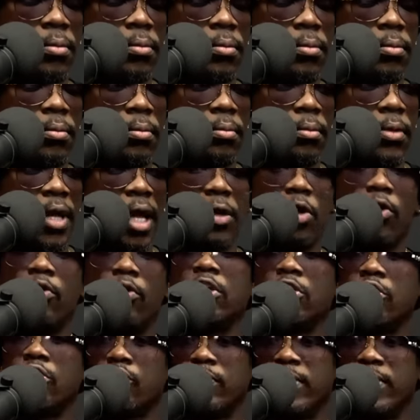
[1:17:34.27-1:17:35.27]
am going to
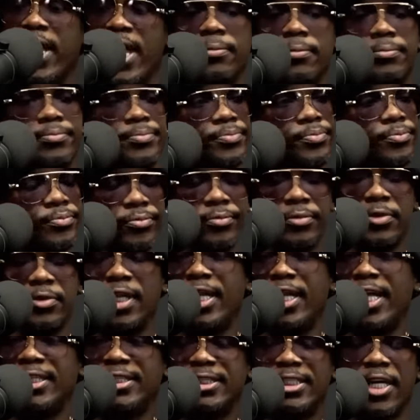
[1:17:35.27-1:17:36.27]
do that.
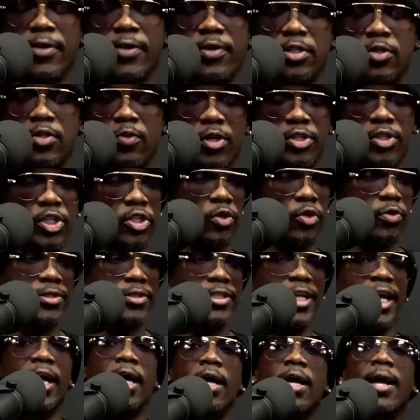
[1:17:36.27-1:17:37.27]
Let Sarah do what she do.
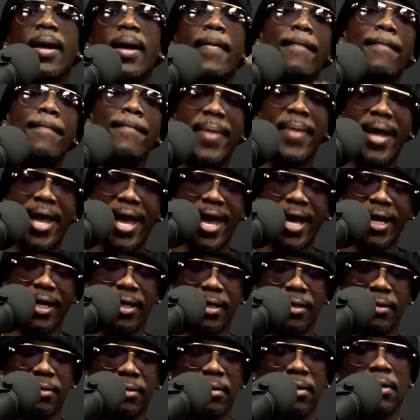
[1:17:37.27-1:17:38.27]
Then come back,
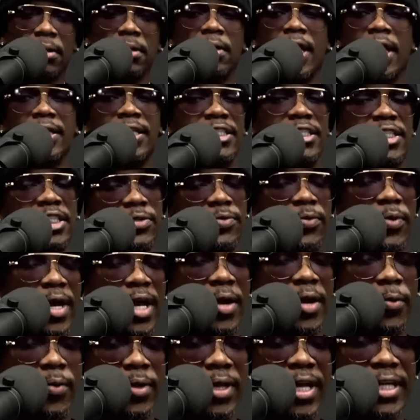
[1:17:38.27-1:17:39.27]
and this is where I
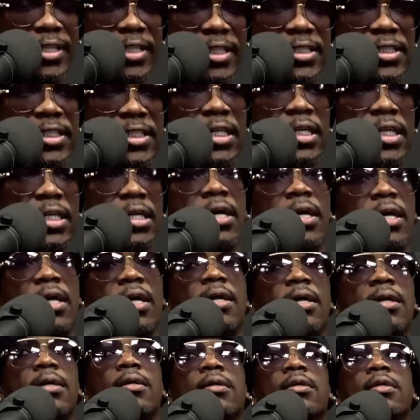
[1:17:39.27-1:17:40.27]
would like to see,
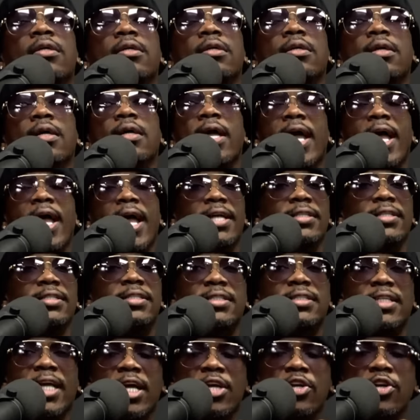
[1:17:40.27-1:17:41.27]
and
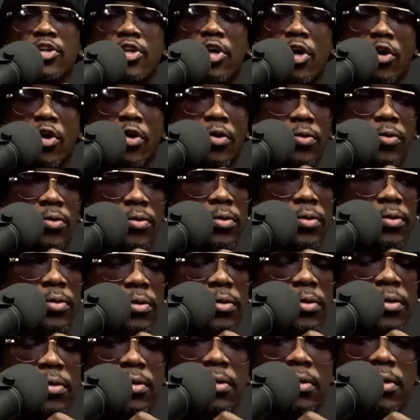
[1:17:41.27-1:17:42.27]
say, you know,
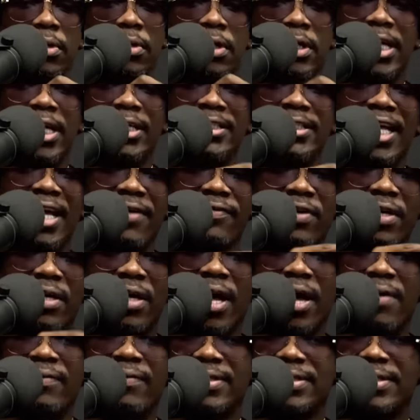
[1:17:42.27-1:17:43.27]
let's have a
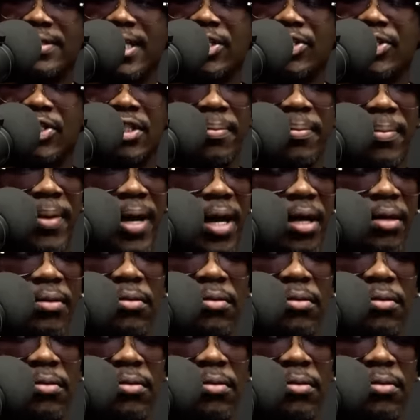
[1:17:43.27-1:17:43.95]
conversation about